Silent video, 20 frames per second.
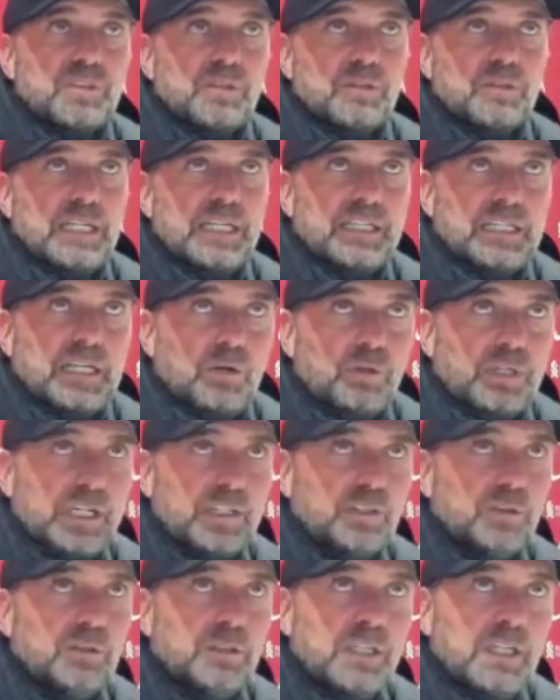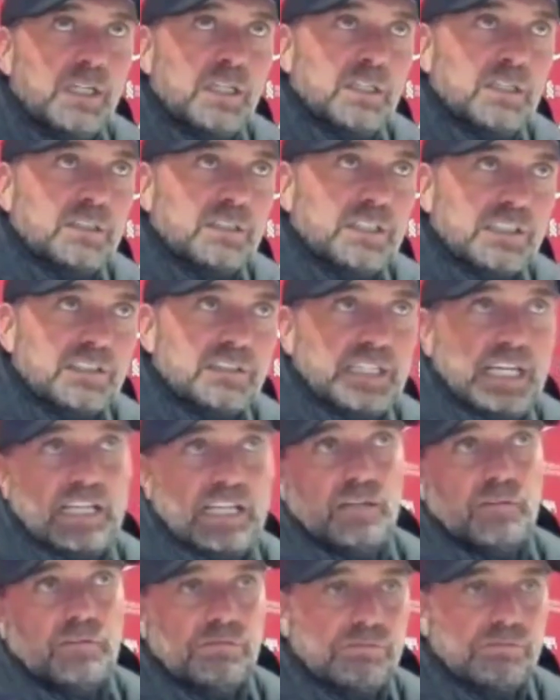So, like, how can you just
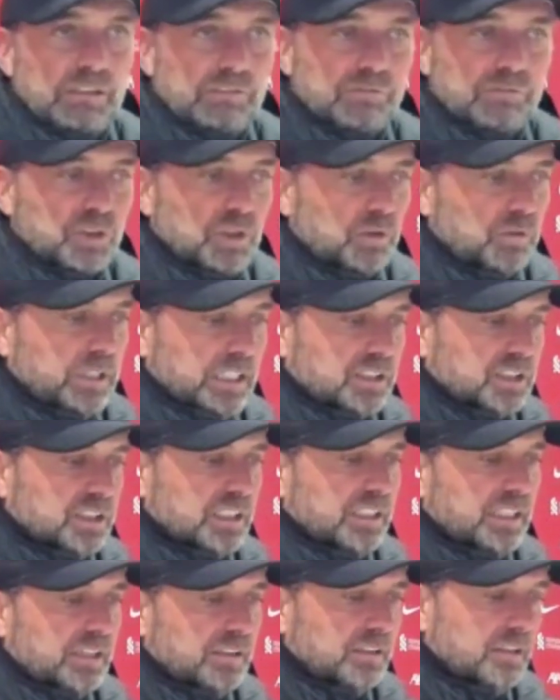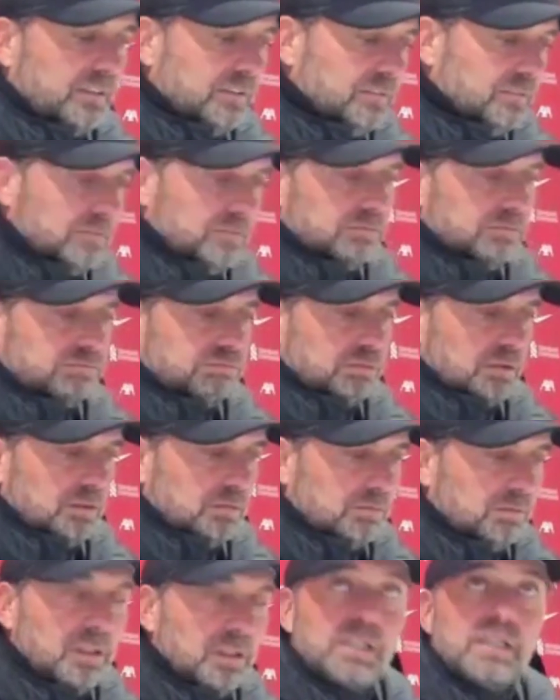tell if you have to show reaction? And
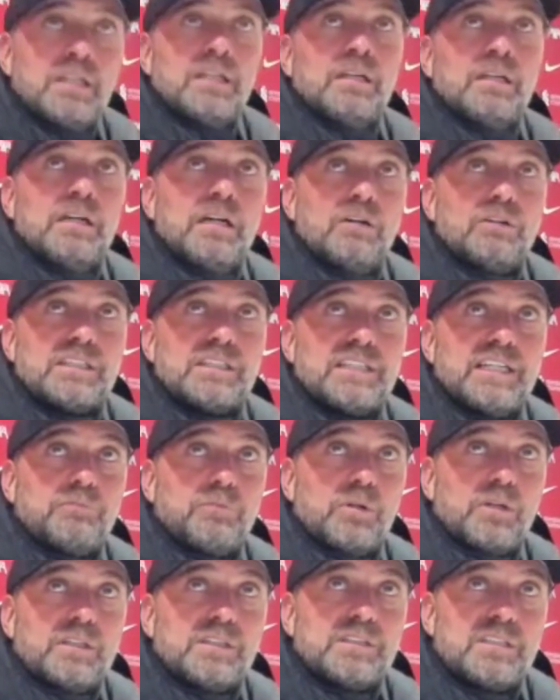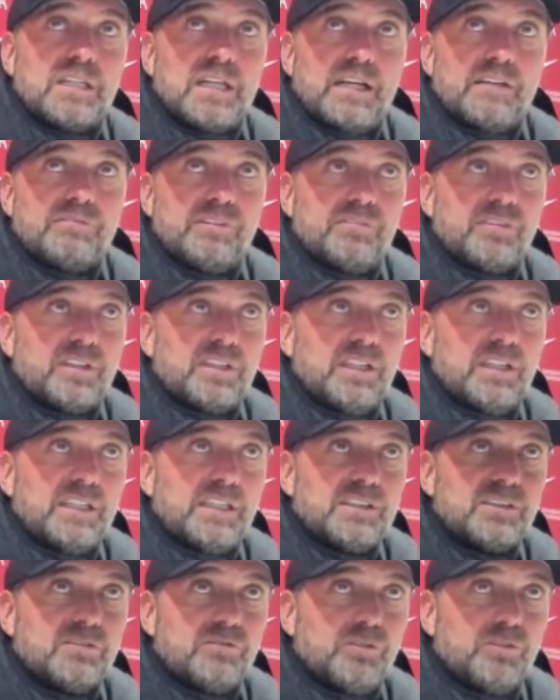how does that work? Is in life difficult? And
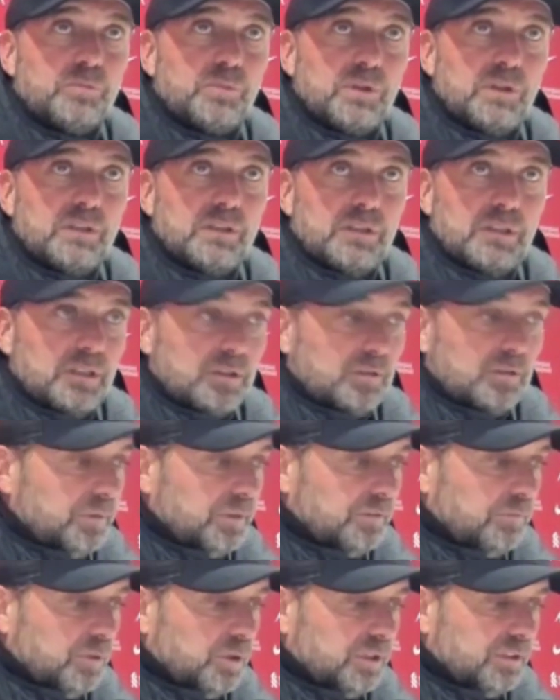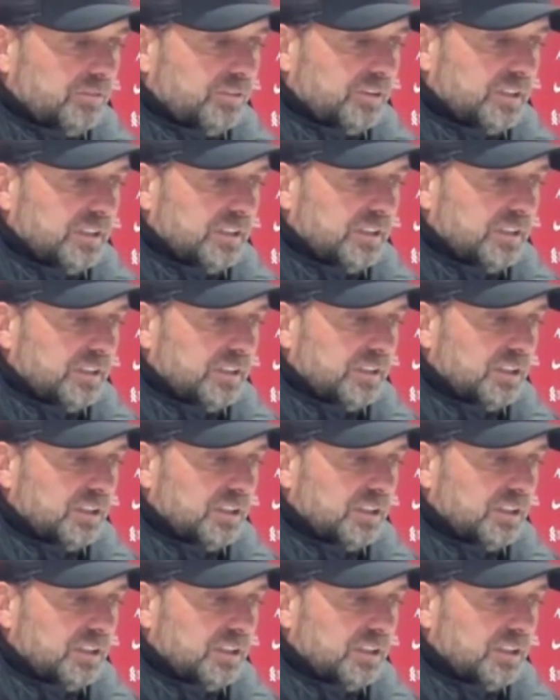is in football even more difficult?